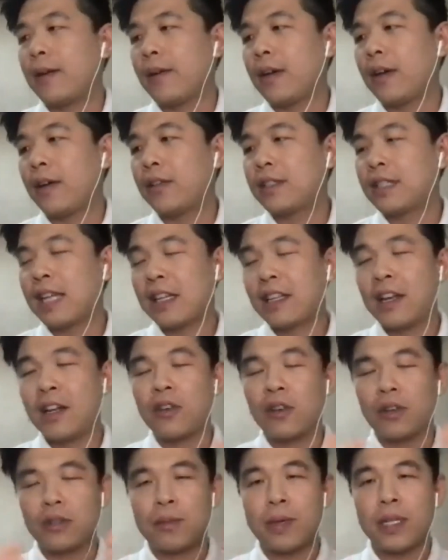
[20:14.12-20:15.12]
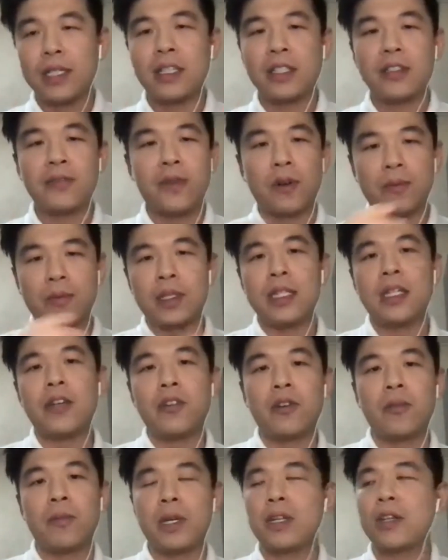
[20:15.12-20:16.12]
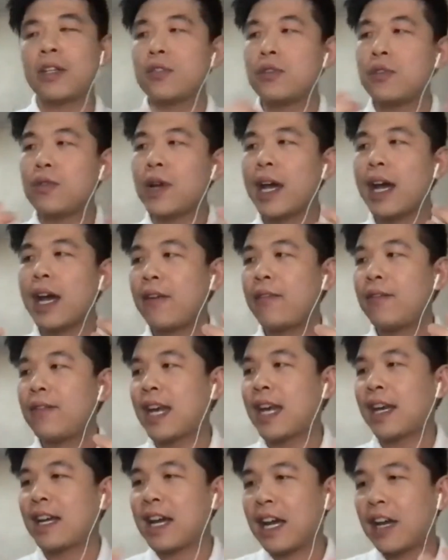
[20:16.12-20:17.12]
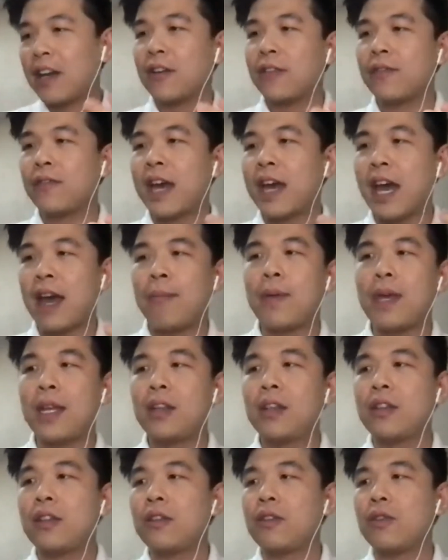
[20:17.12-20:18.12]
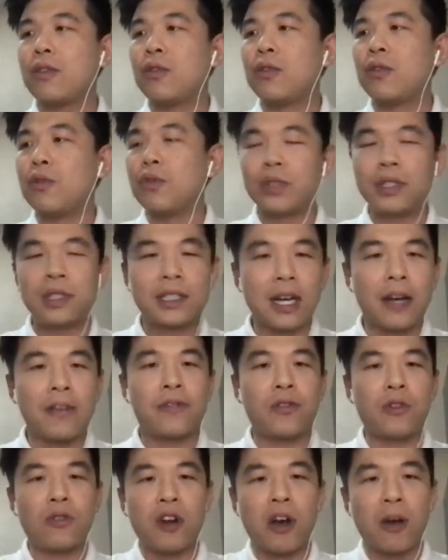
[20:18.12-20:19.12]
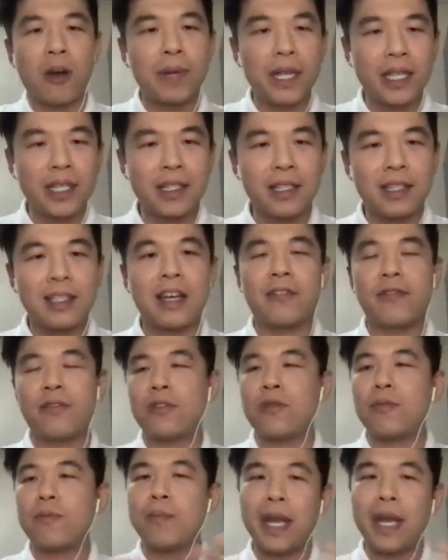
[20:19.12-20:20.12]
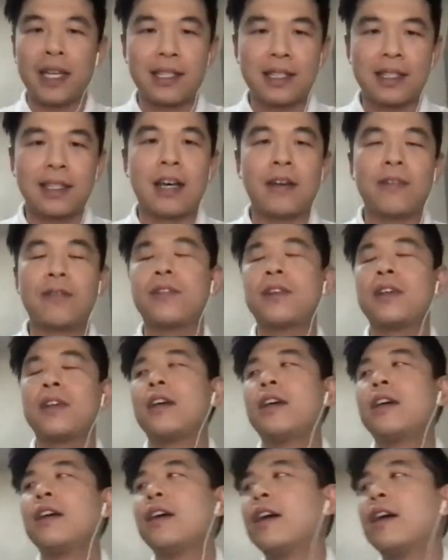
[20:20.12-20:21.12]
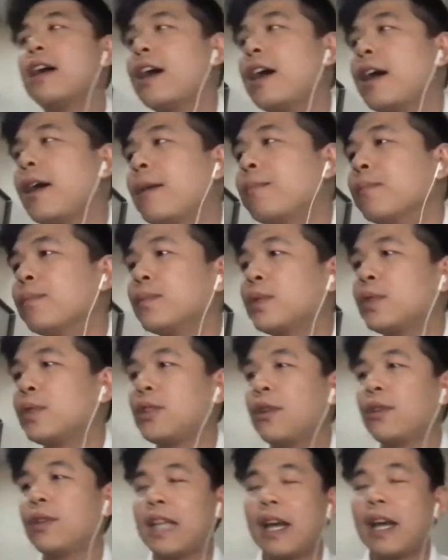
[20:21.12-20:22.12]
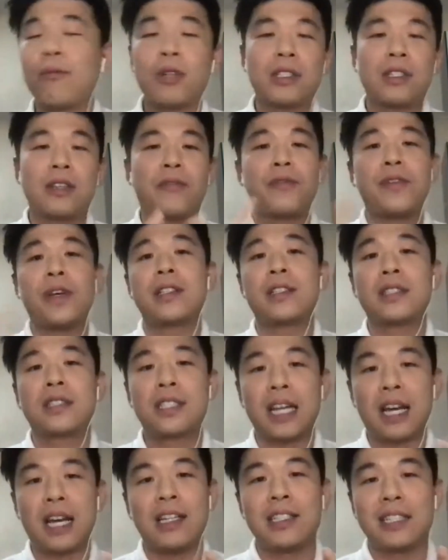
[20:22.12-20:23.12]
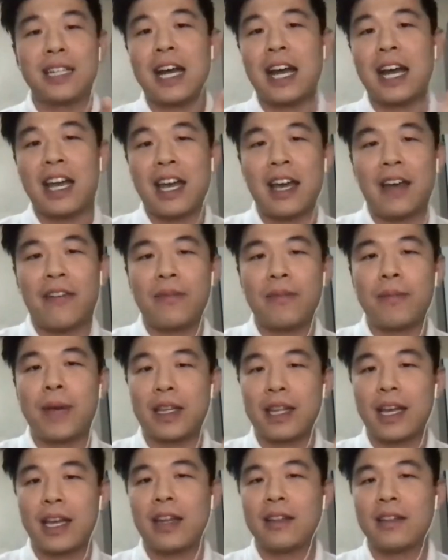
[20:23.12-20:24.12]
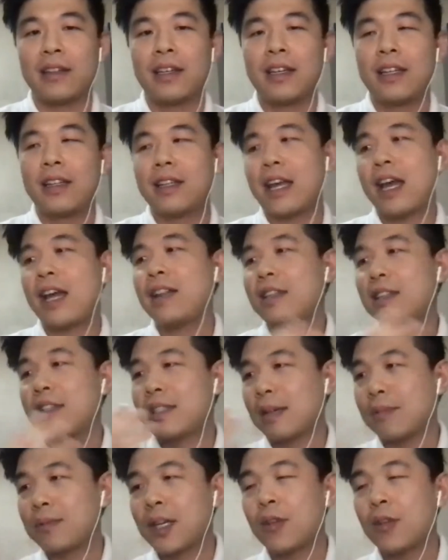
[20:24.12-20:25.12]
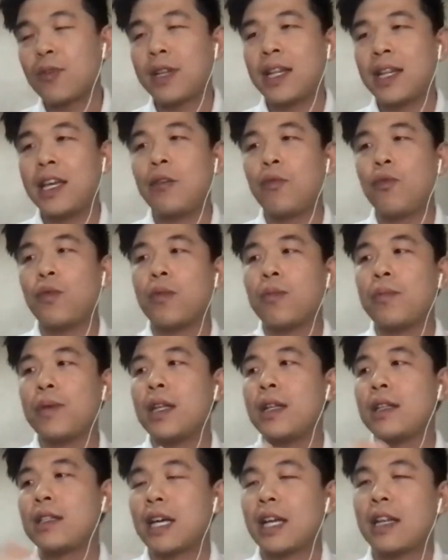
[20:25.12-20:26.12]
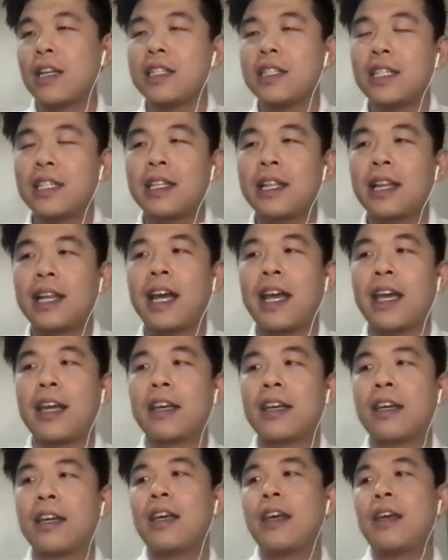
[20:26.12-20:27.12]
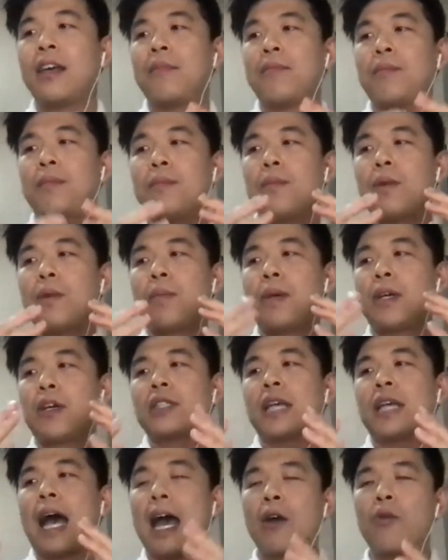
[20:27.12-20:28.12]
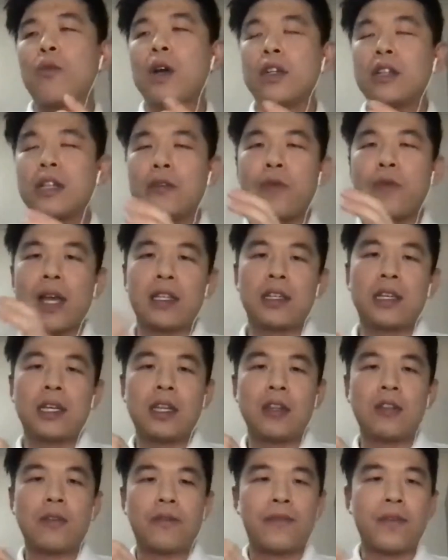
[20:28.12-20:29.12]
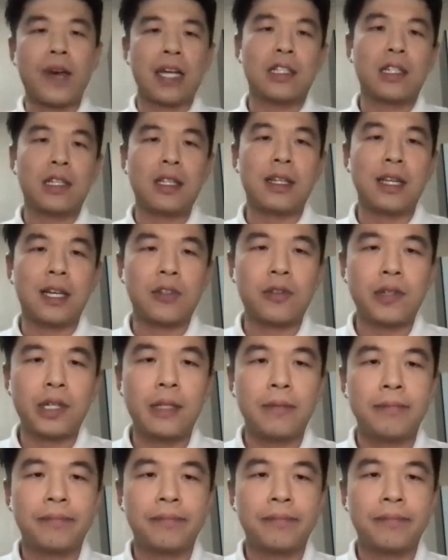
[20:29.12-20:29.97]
starting your business from zero, because you have that kind of habit to do stuff, to complete stuff, to make stuff. So that was the first challenge that I had back then. Then subsequently will be challenges like, because I wanted to venture into fashion industry,